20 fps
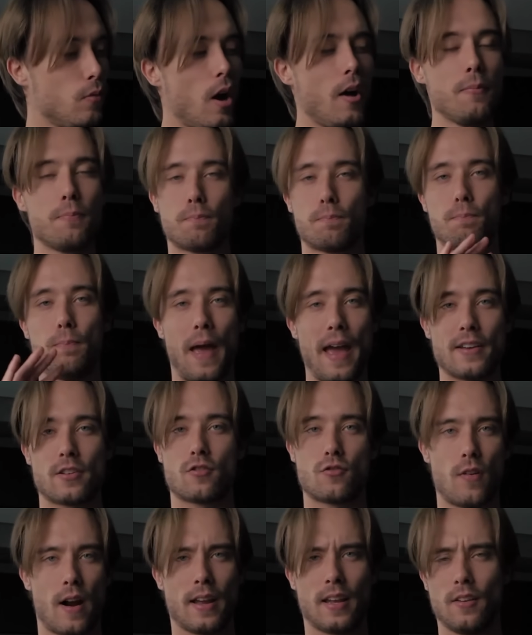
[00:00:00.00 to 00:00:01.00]
Not
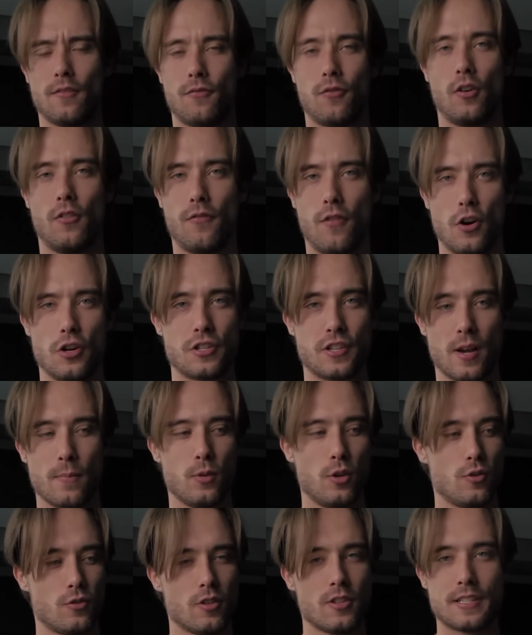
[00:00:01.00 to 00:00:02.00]
best racket for first-time
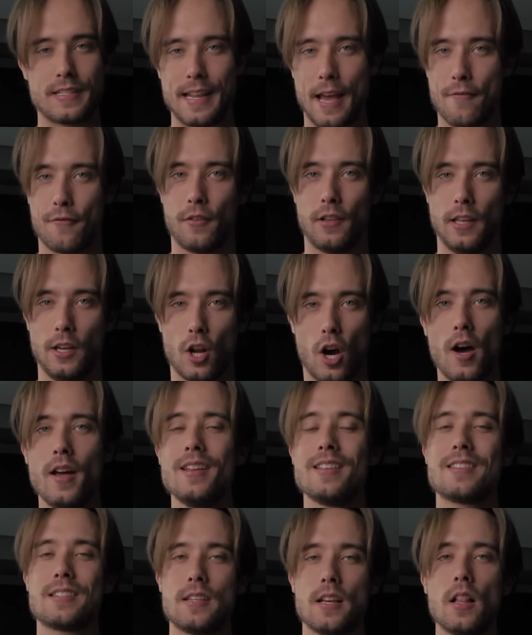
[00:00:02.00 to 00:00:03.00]
users, definitely not.
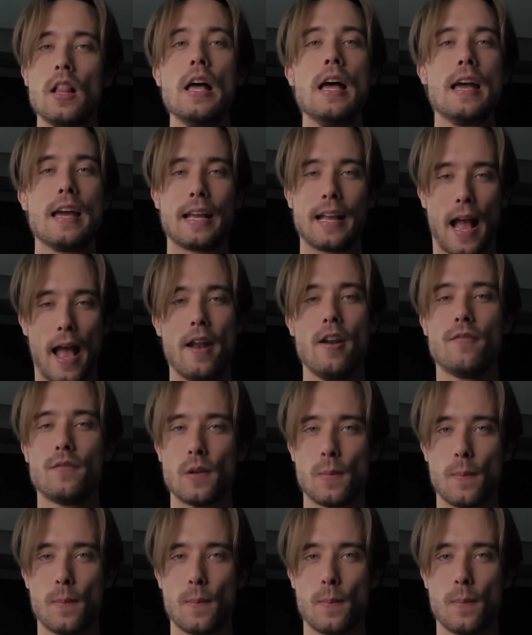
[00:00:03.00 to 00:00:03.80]
It still kind of